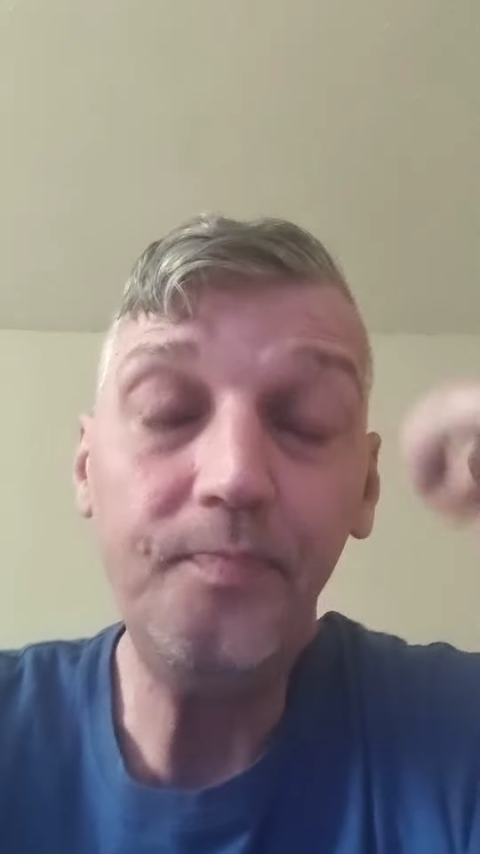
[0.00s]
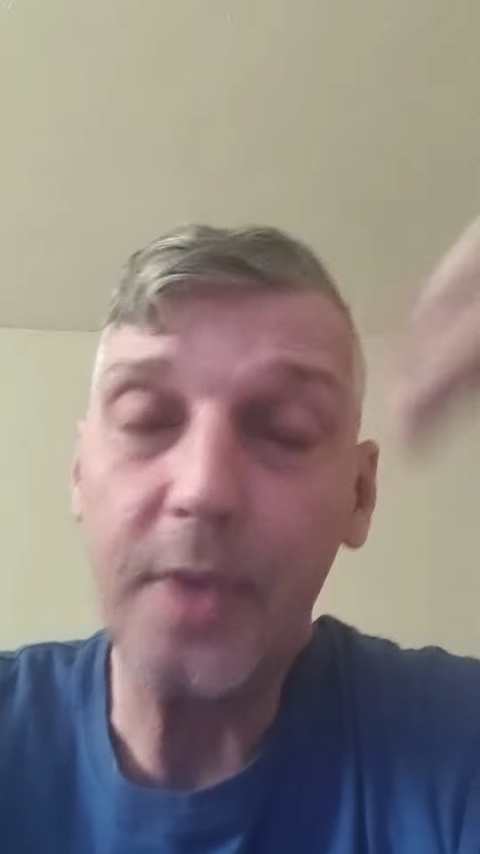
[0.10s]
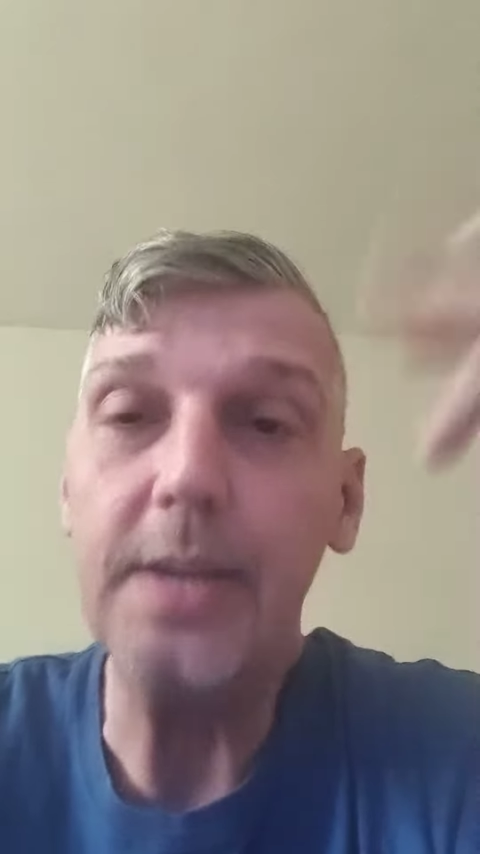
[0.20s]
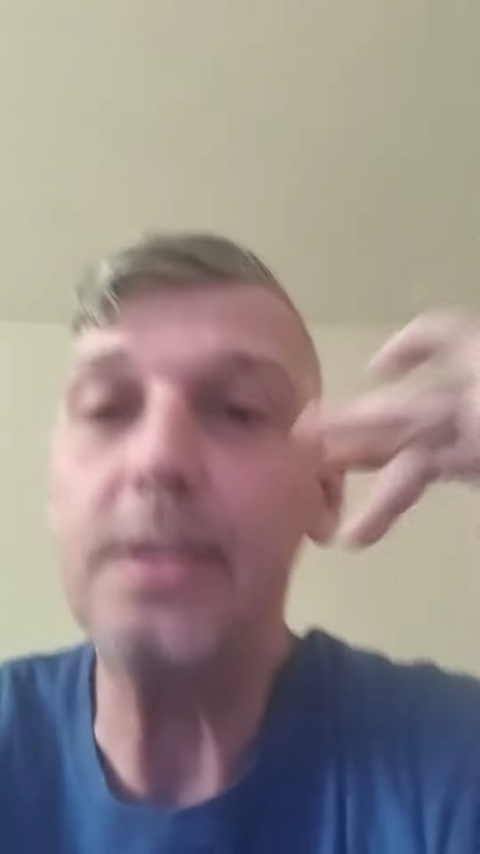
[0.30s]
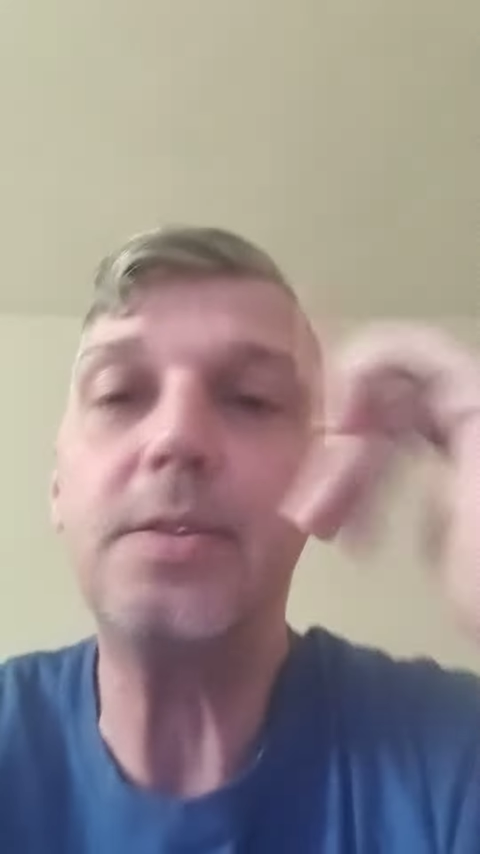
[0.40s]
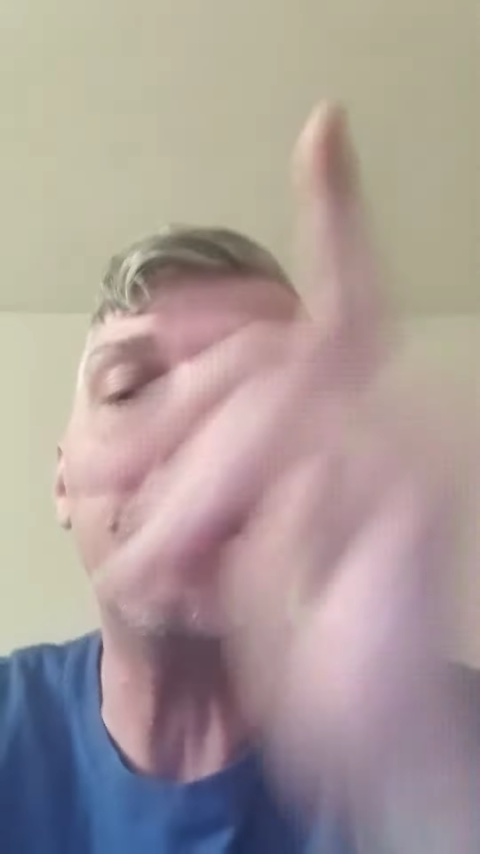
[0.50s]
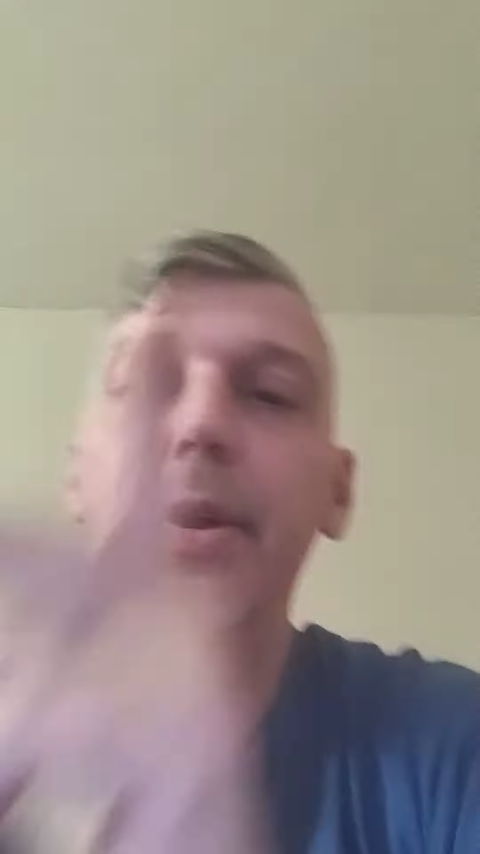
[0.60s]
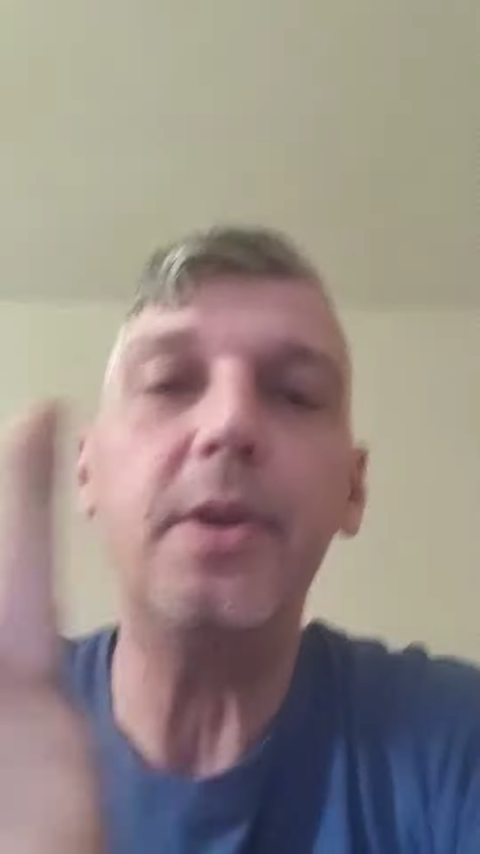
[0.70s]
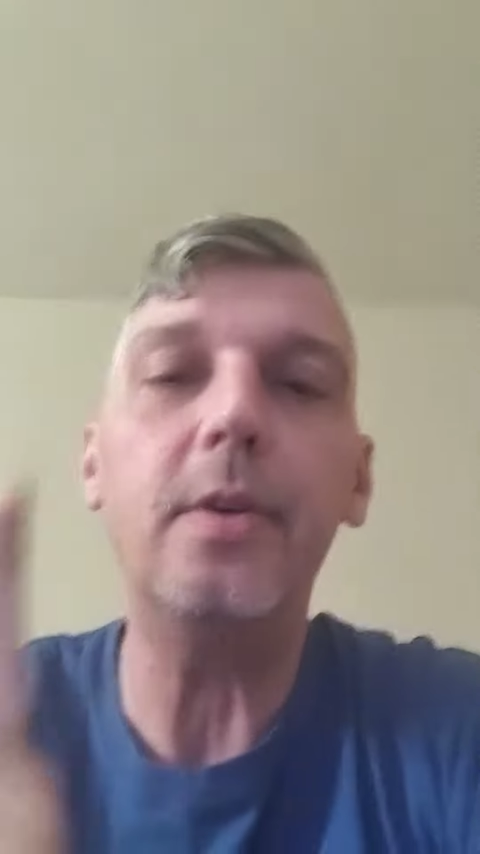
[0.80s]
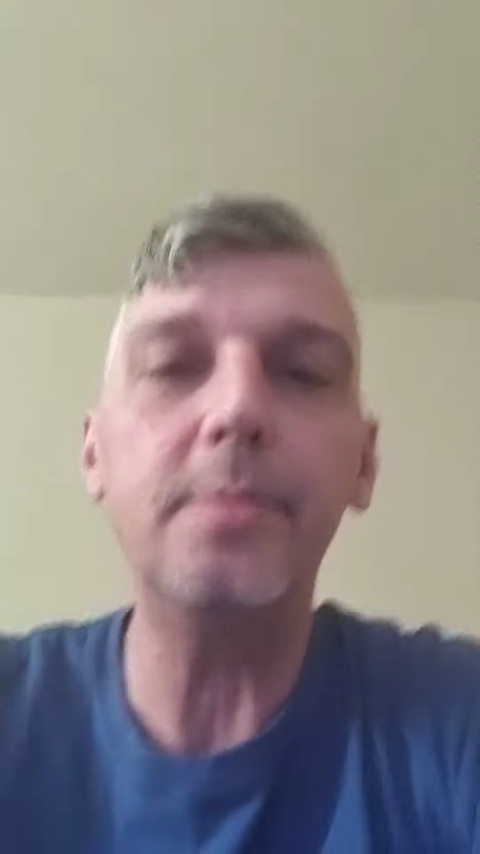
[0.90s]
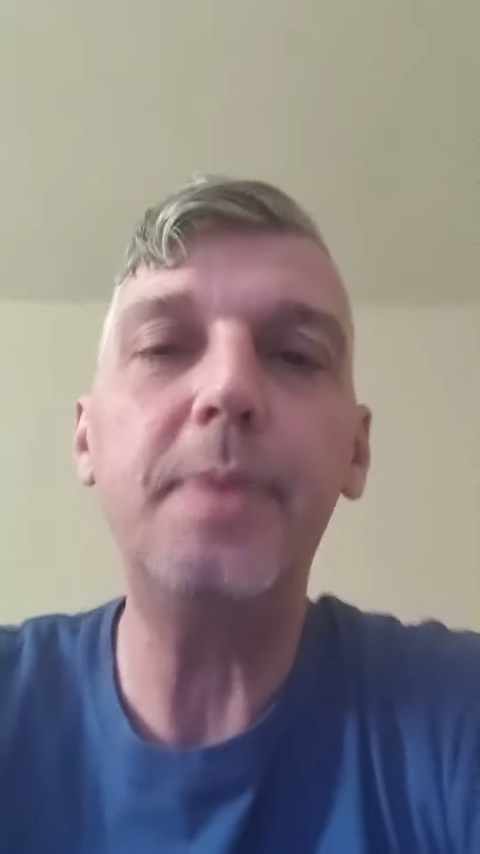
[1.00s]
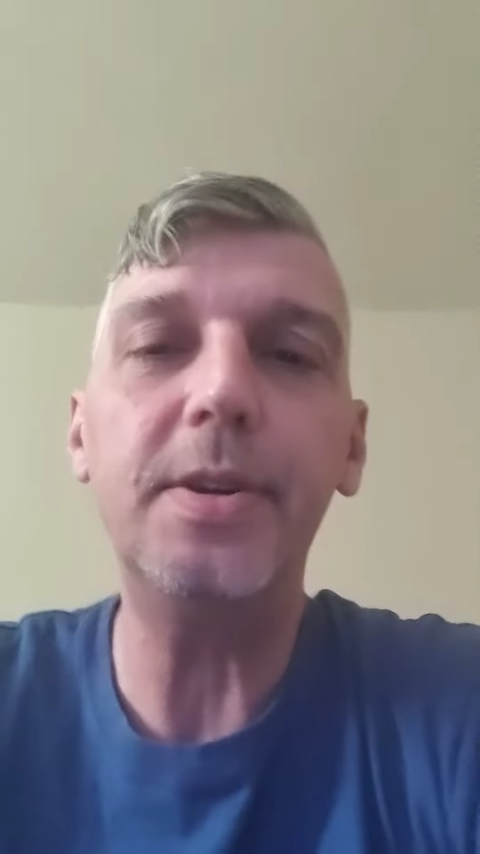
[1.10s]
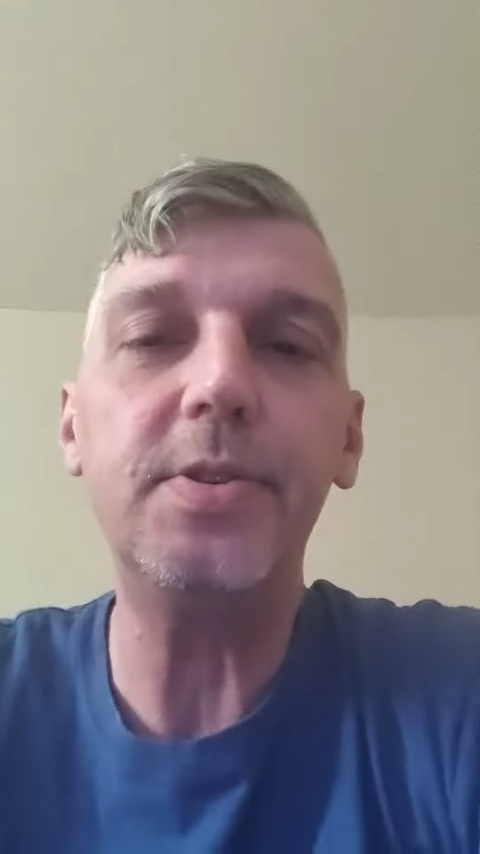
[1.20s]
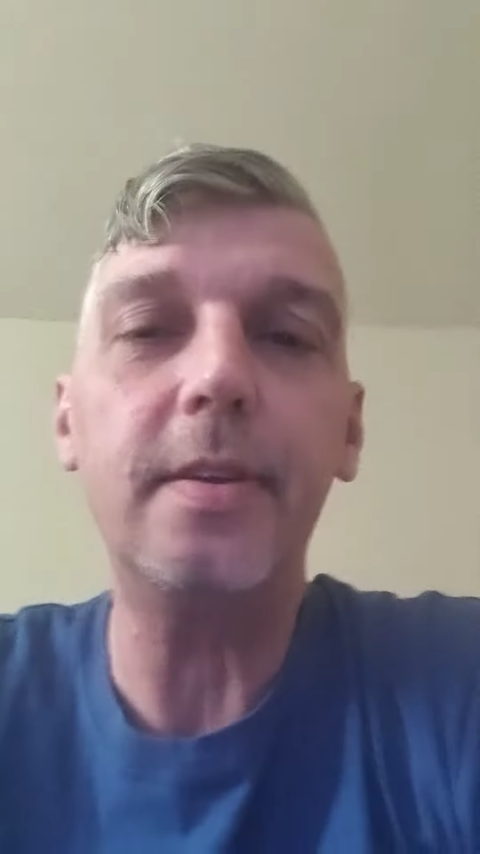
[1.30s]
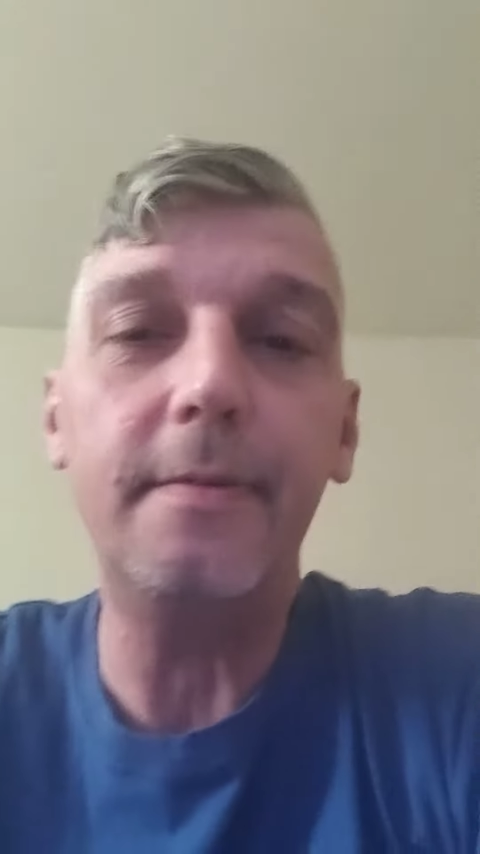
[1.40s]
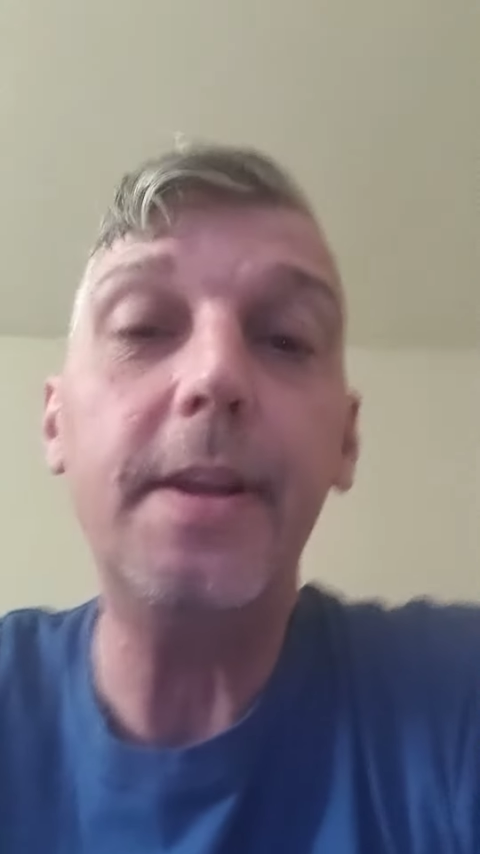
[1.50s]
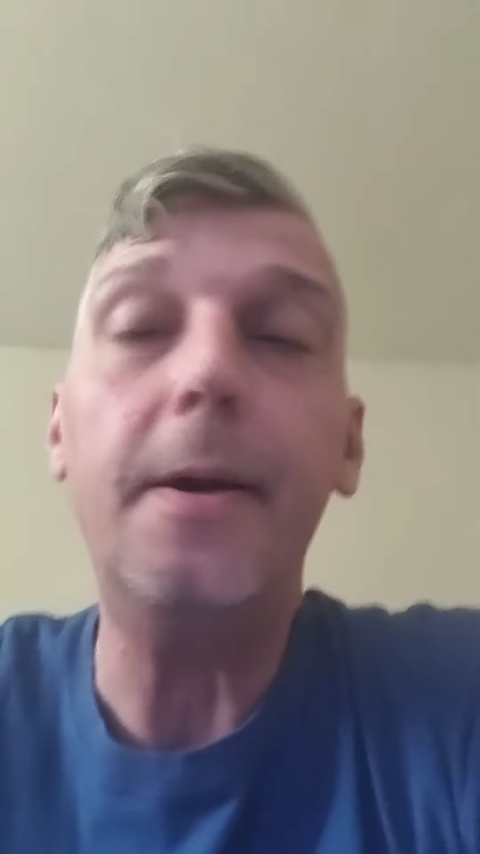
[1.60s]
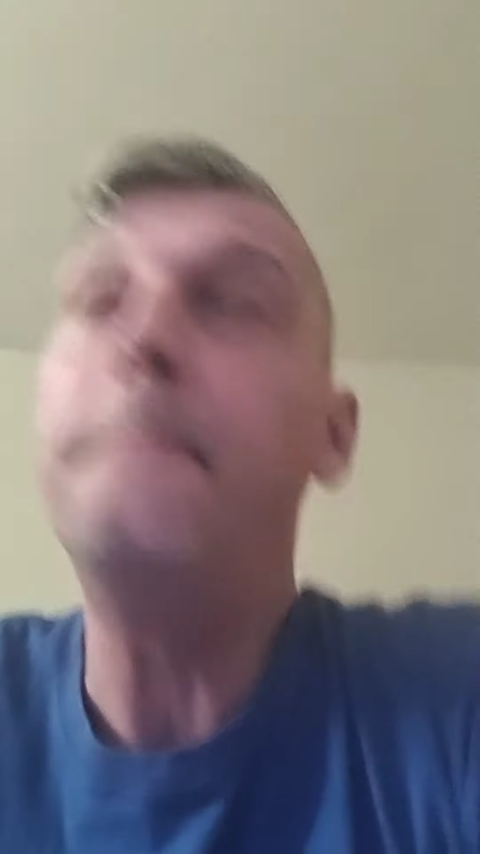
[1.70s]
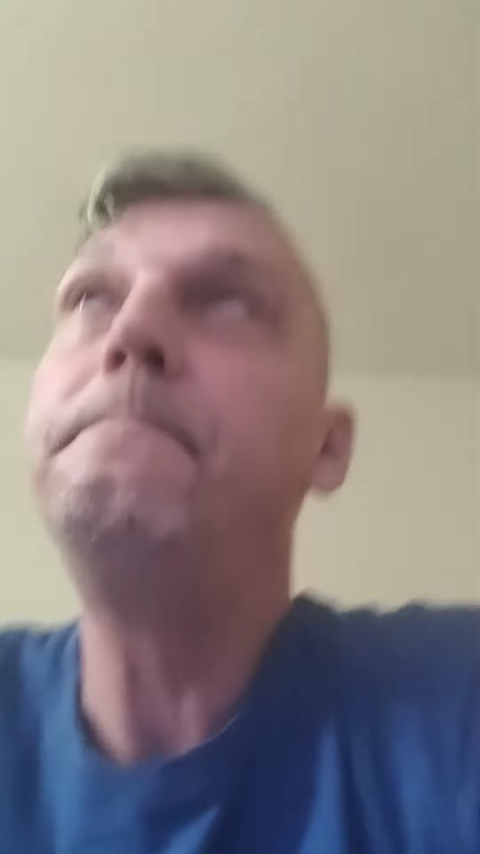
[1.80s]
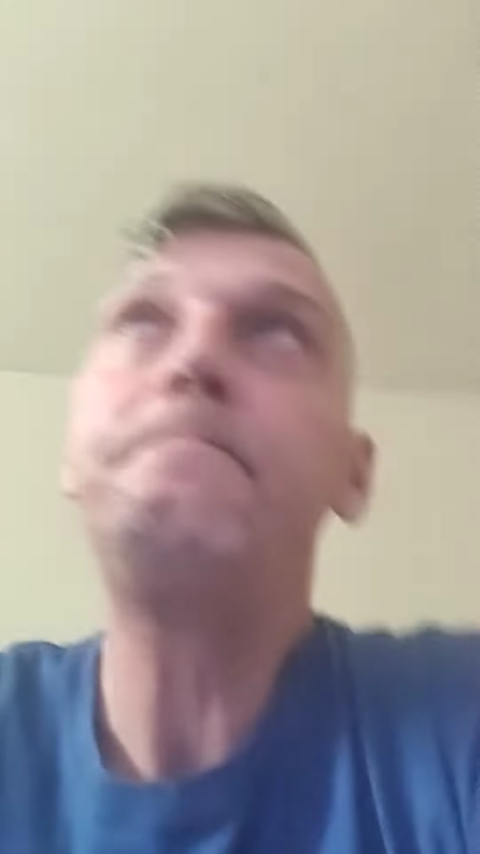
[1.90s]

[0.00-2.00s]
because it's a picture of the video.